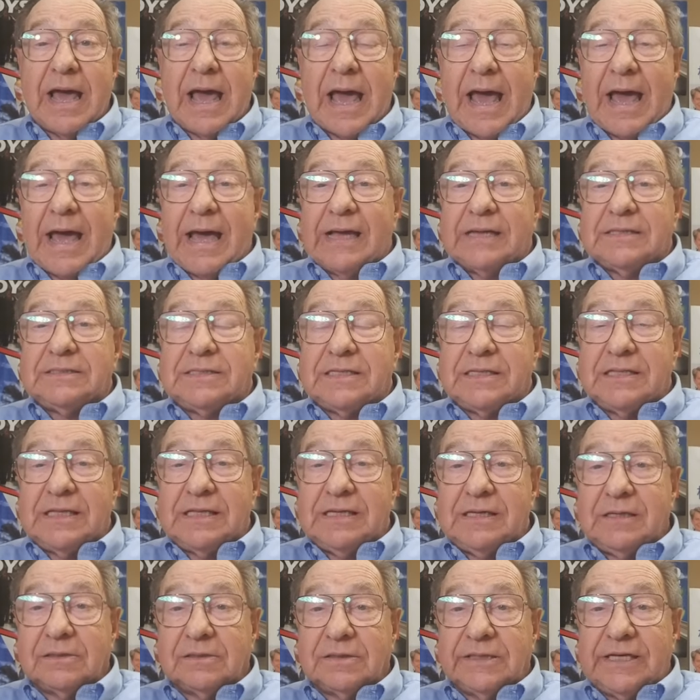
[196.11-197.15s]
as
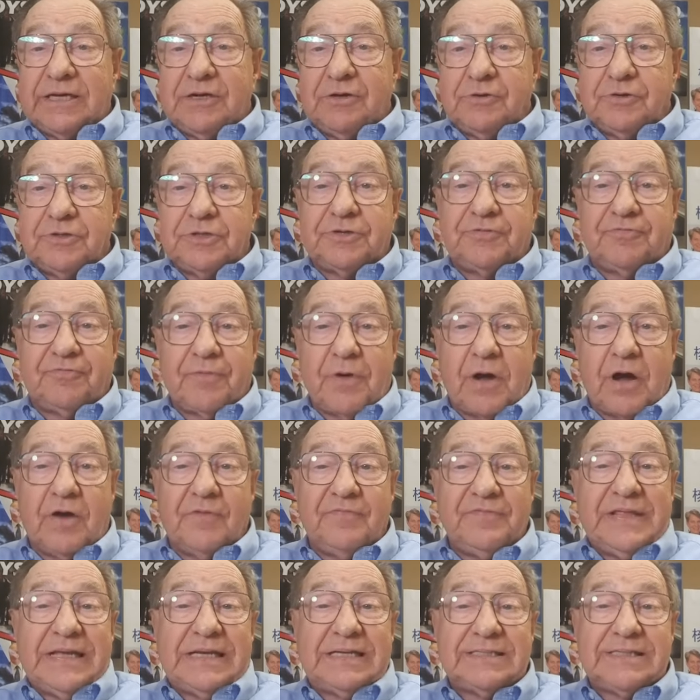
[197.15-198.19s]
the leaders
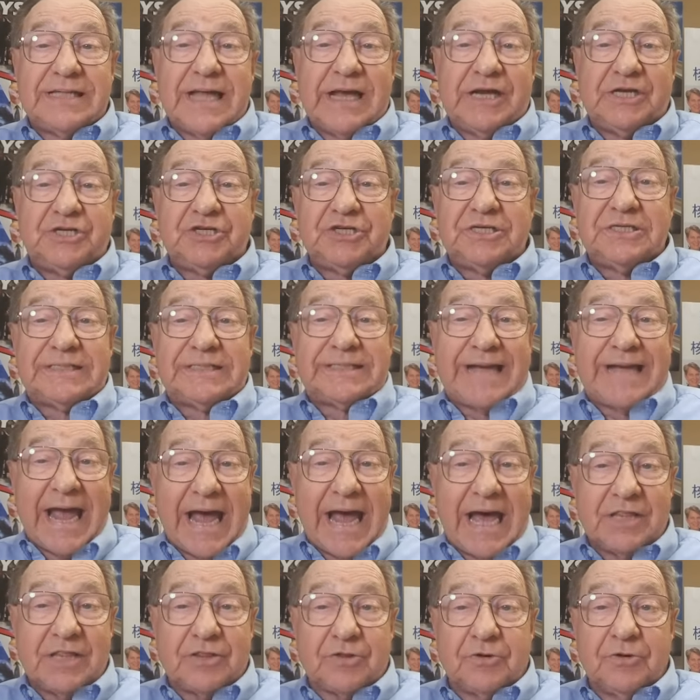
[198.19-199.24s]
of these nations
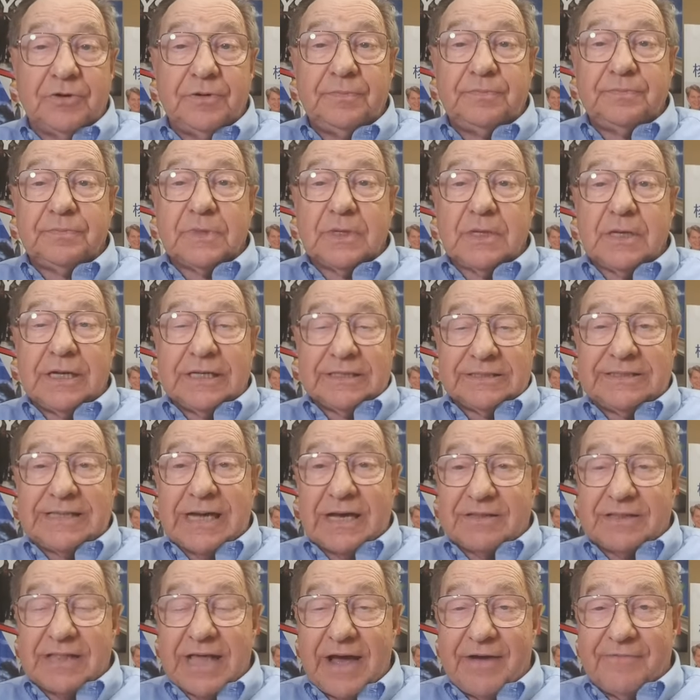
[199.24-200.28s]
gather in
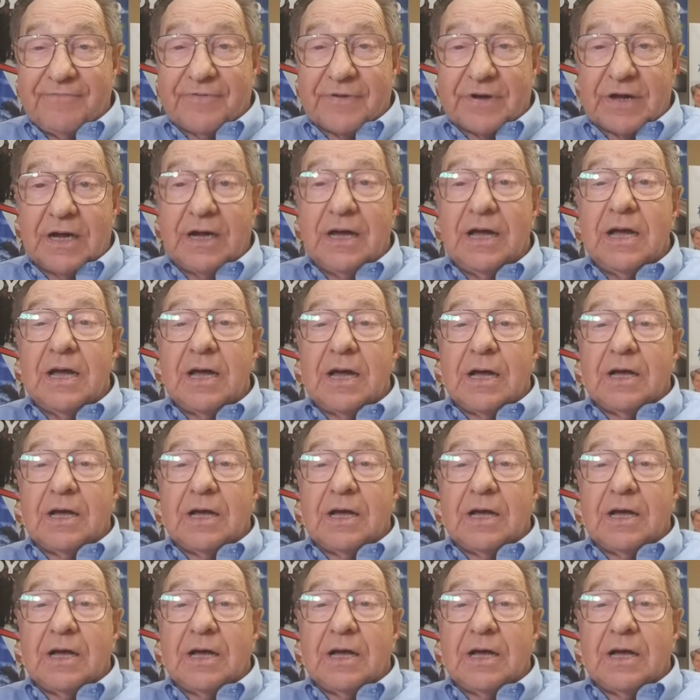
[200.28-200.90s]
South Africa,